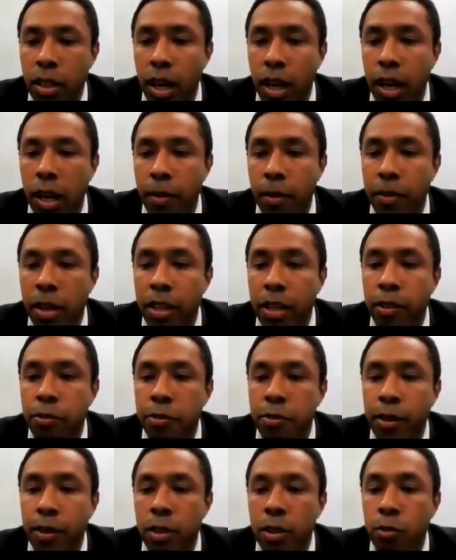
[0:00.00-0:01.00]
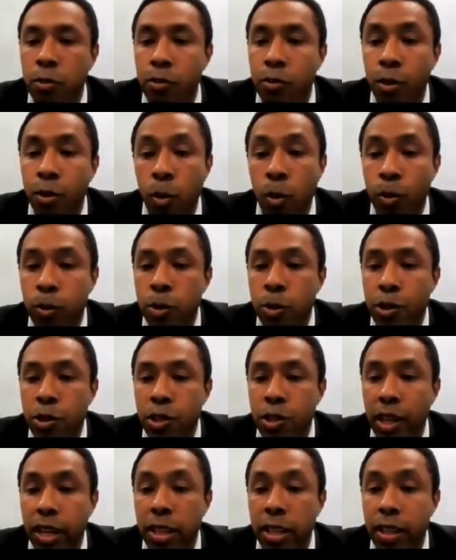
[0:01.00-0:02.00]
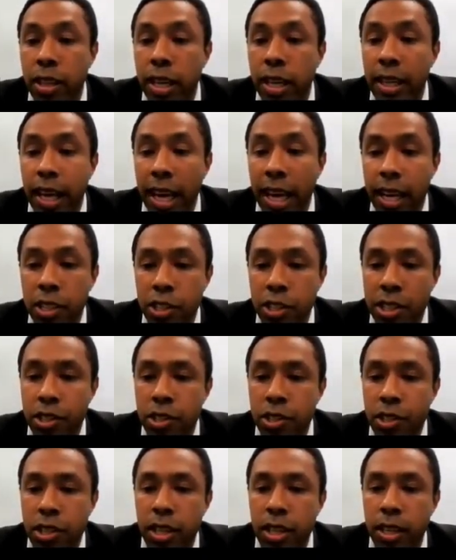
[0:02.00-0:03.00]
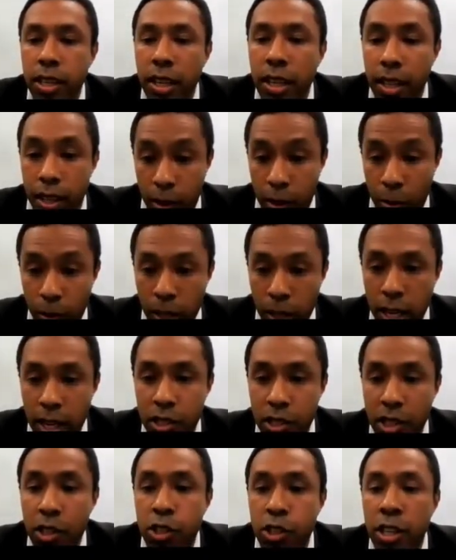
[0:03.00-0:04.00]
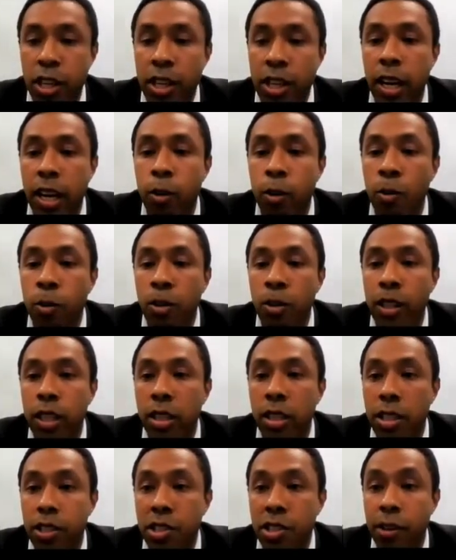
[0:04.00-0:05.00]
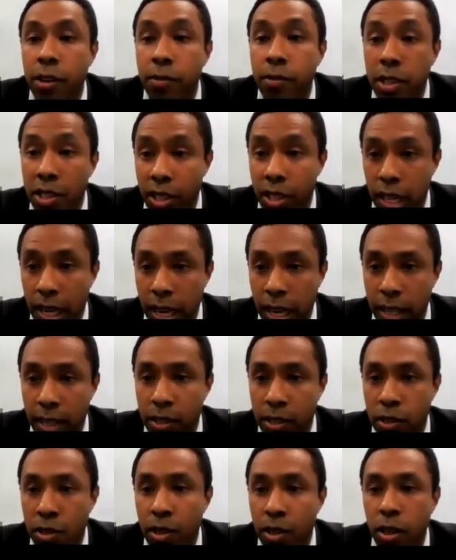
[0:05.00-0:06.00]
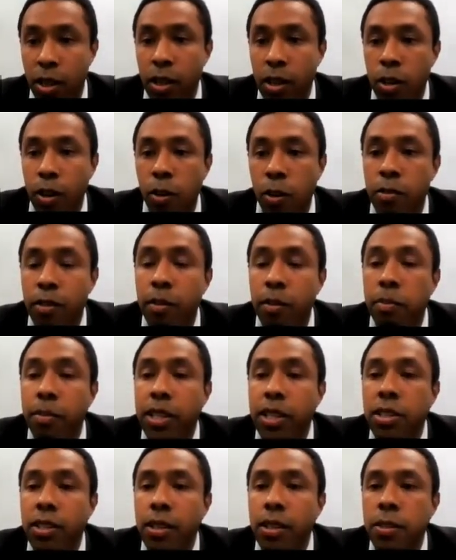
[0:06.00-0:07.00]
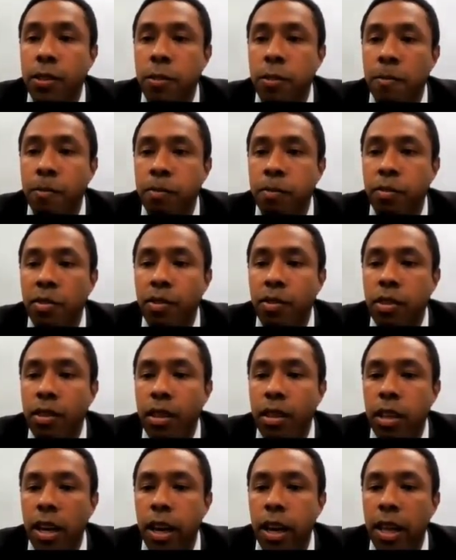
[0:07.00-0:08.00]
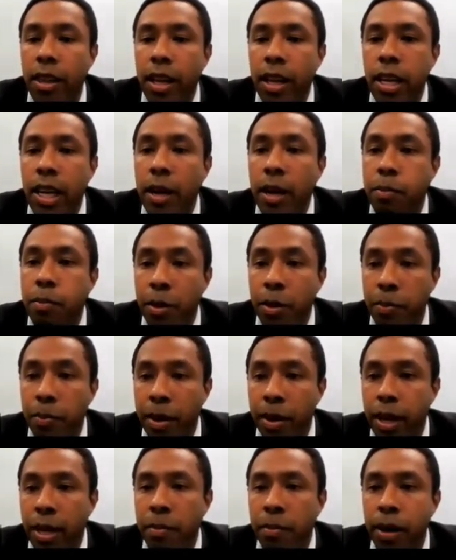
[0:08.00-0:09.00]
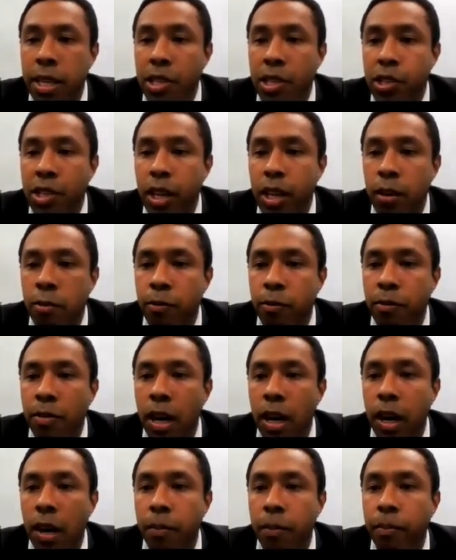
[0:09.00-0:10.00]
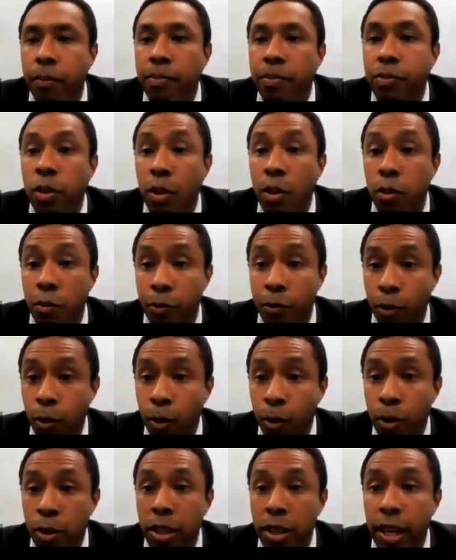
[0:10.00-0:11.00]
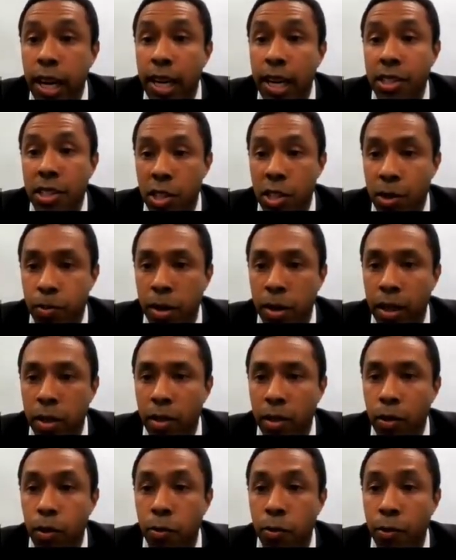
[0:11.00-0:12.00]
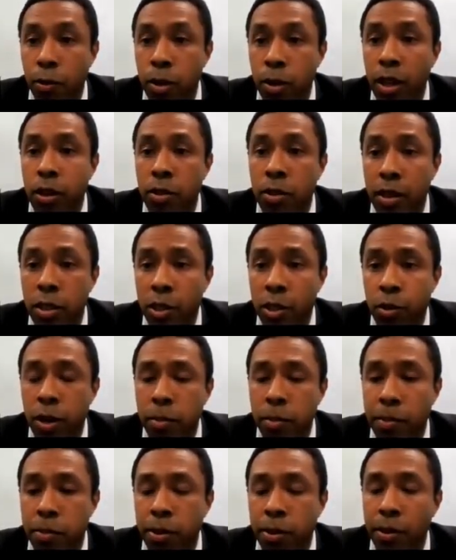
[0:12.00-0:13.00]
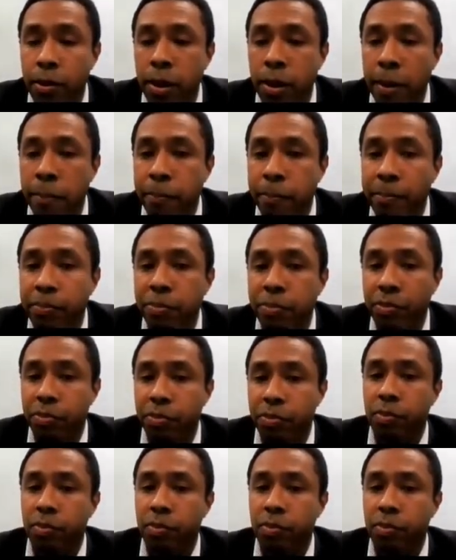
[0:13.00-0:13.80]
the different roles in that agency, in that organization. I looked at the service lines of the business. And then I prepared myself for the assessment for the graduate program.